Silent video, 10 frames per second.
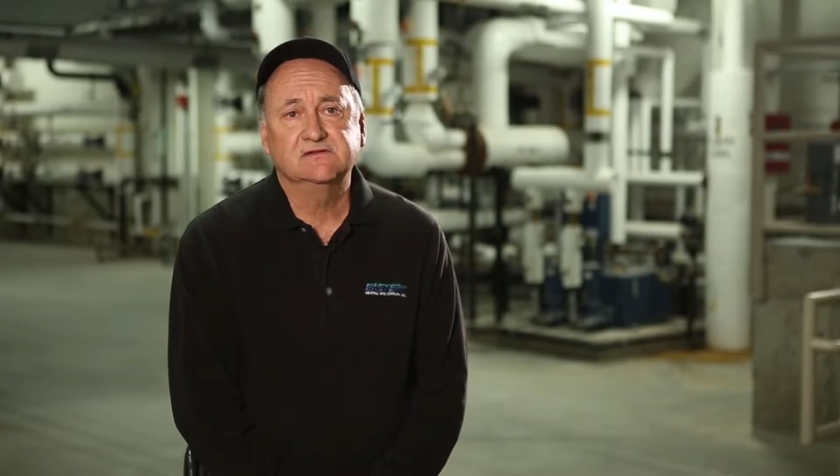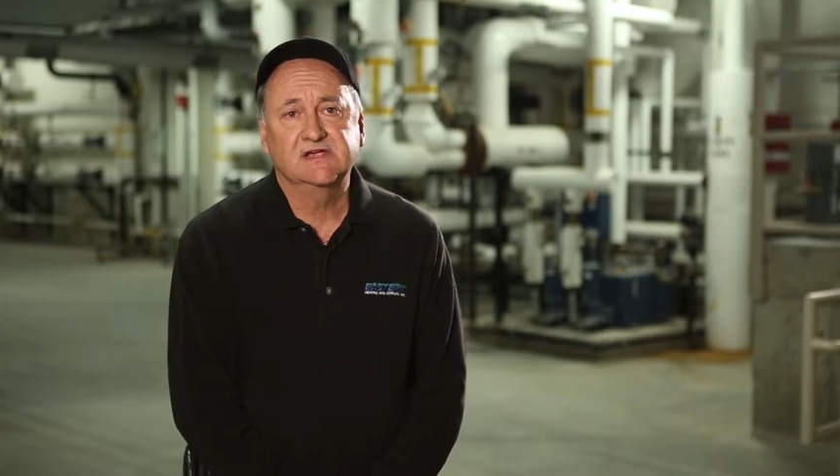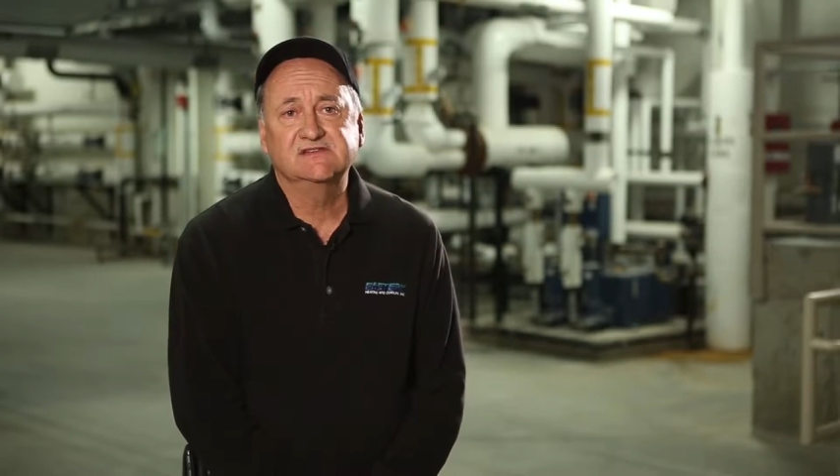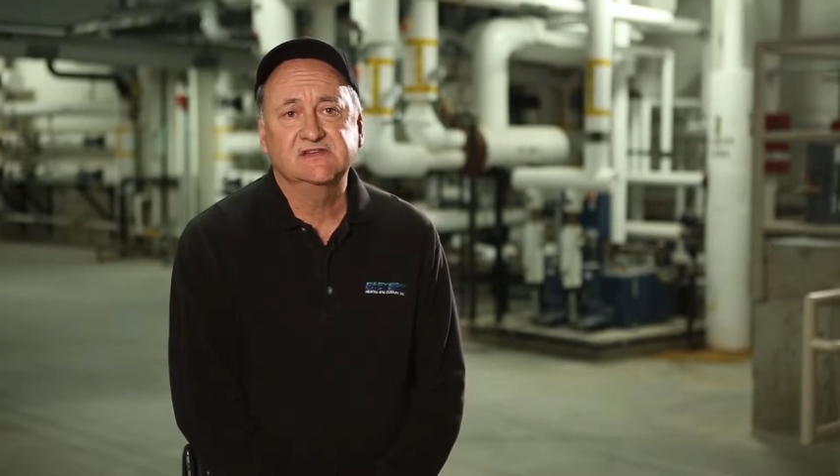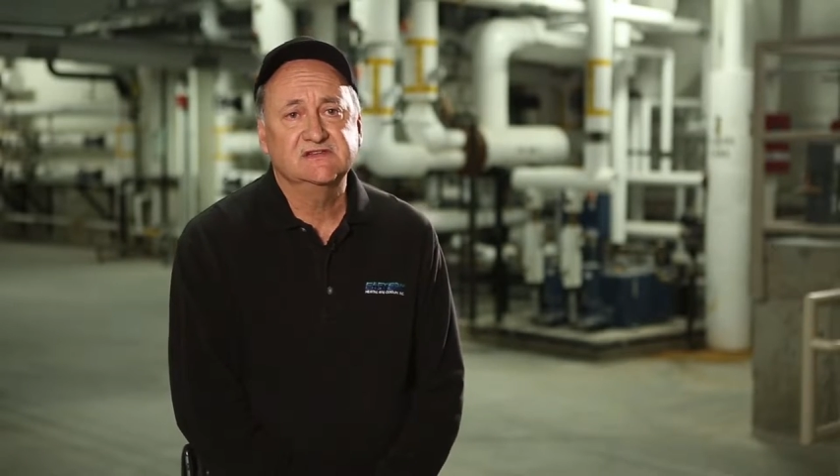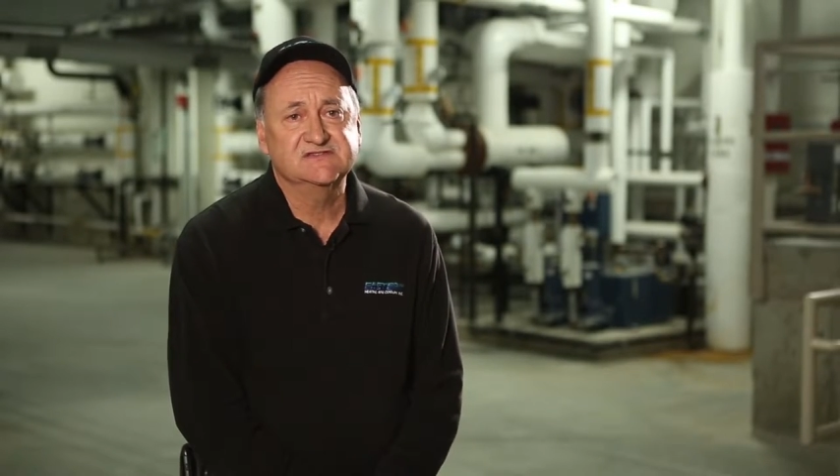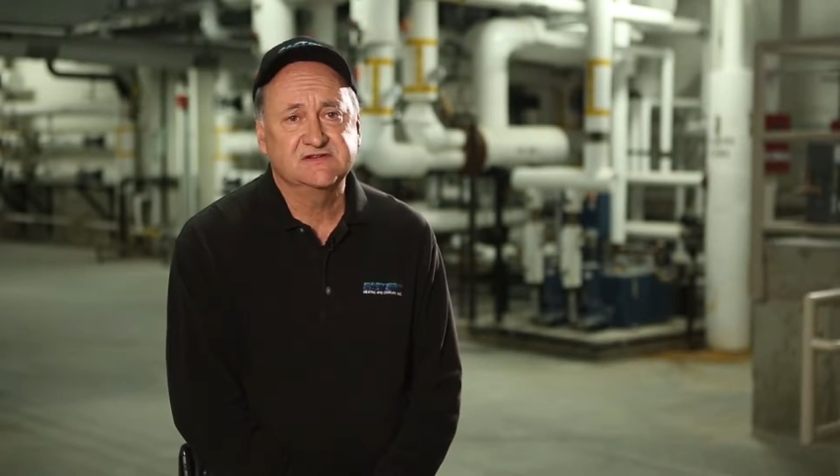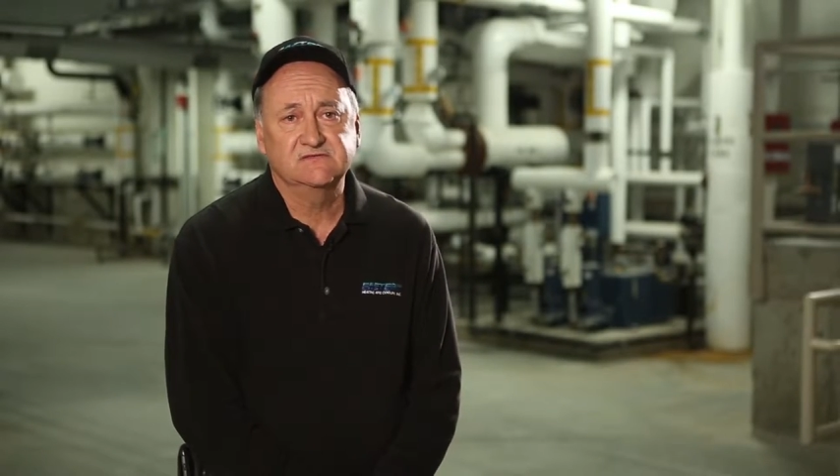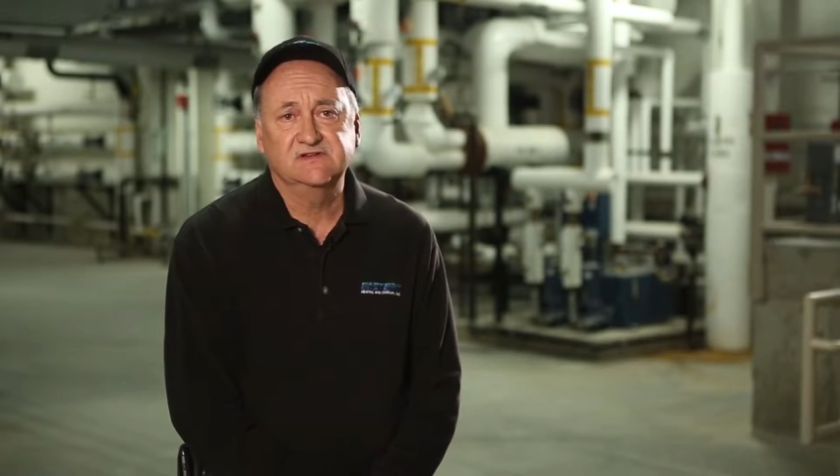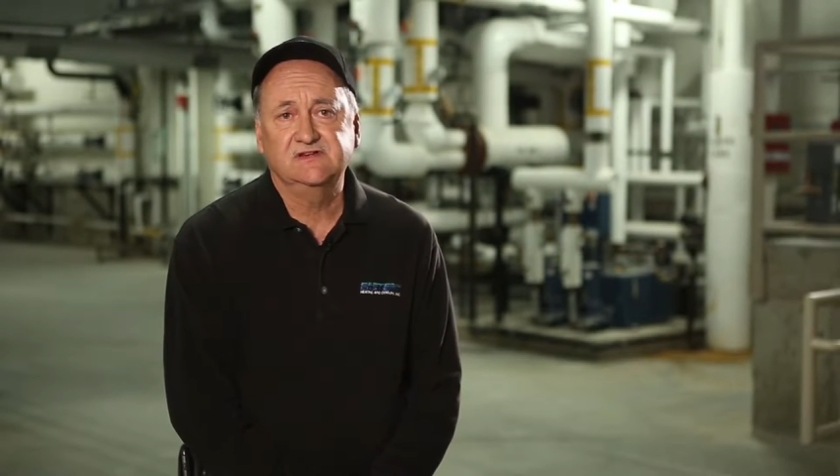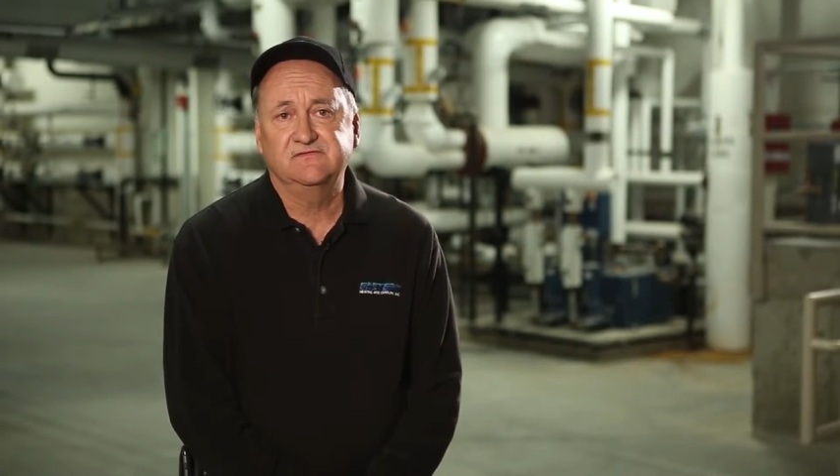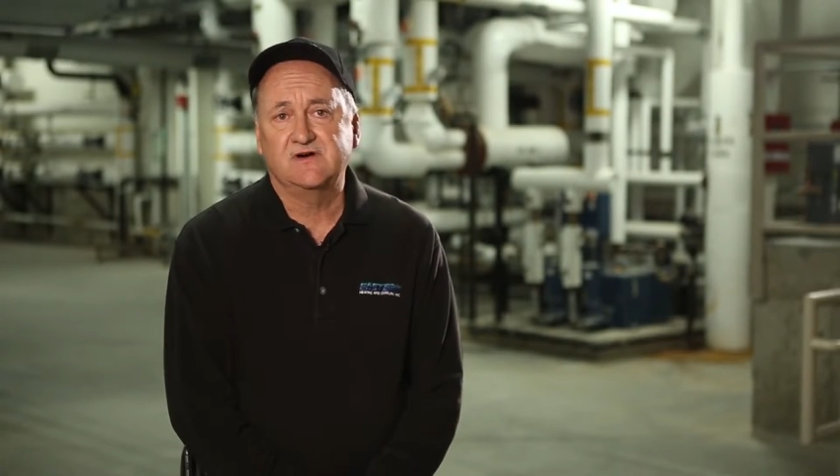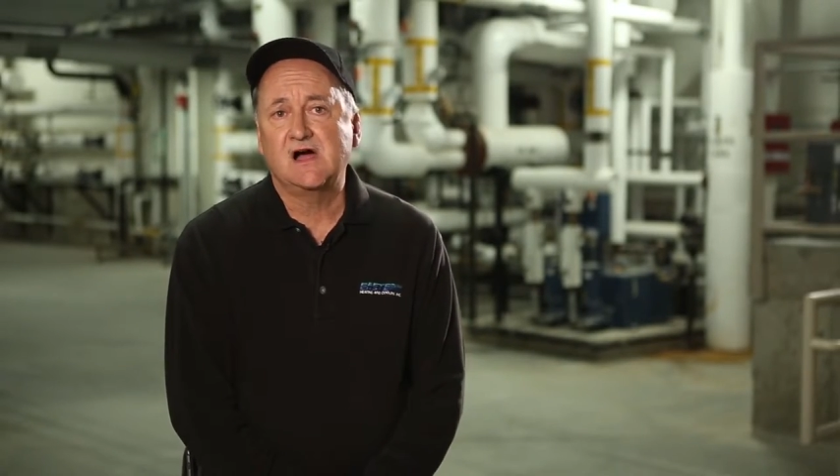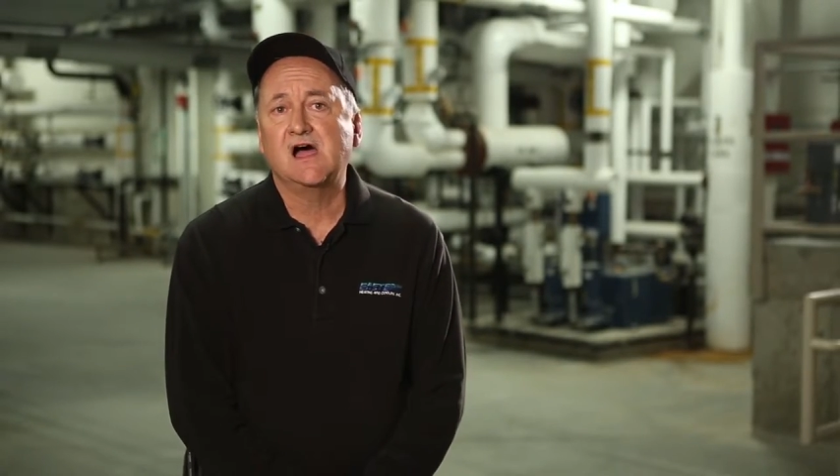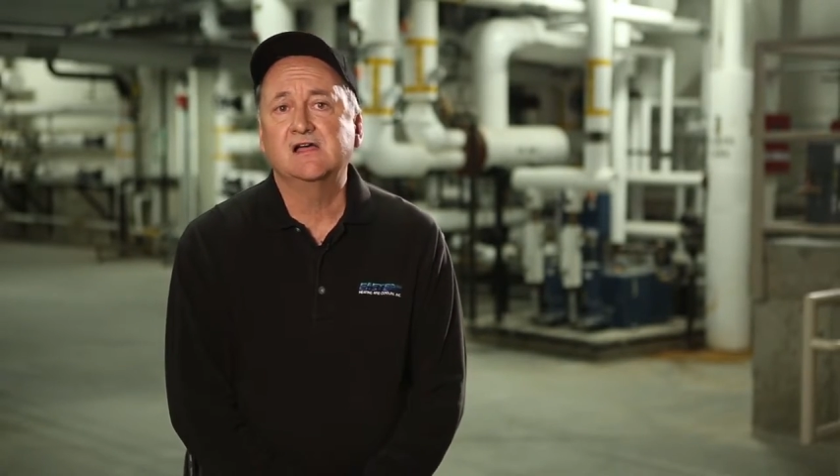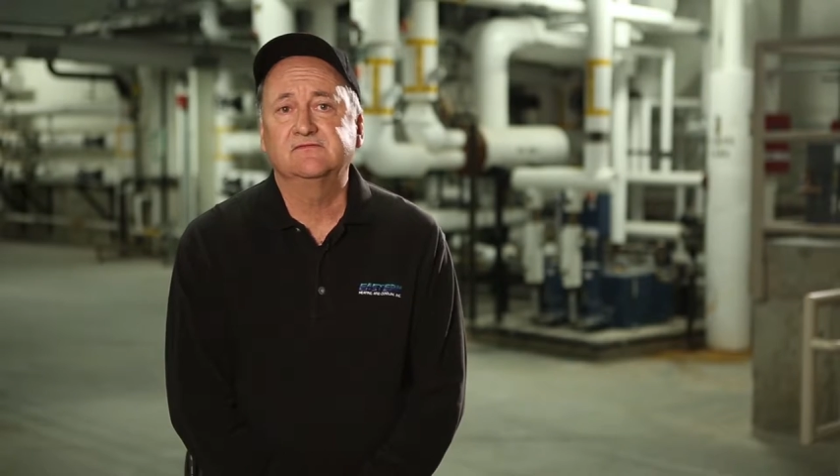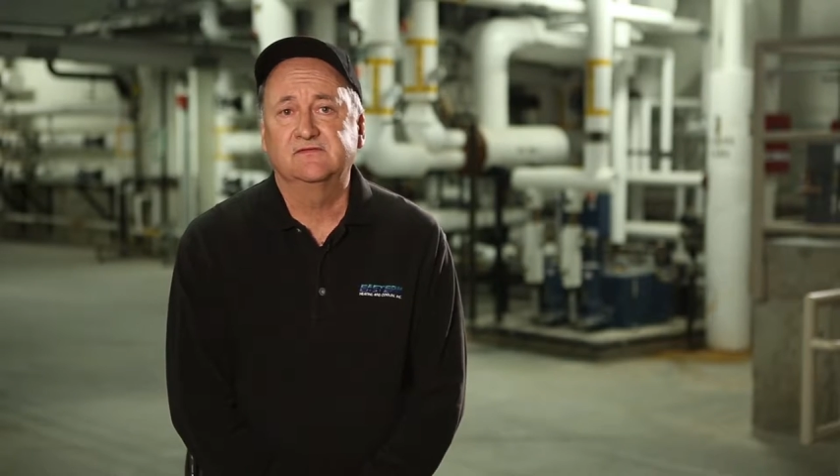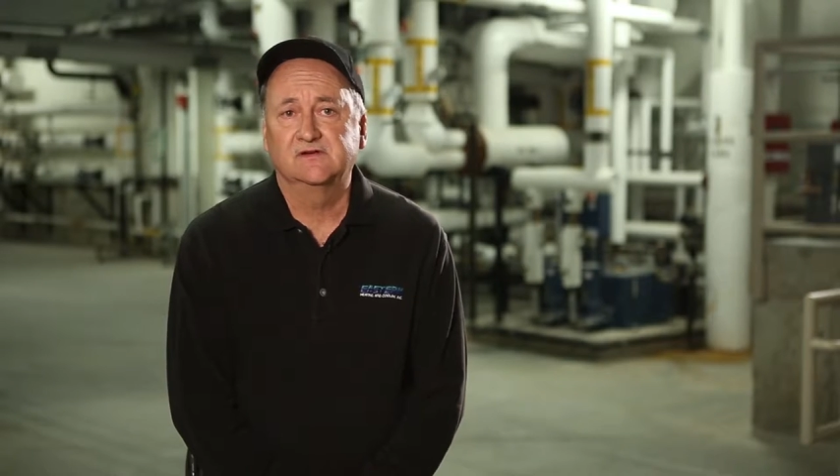1975.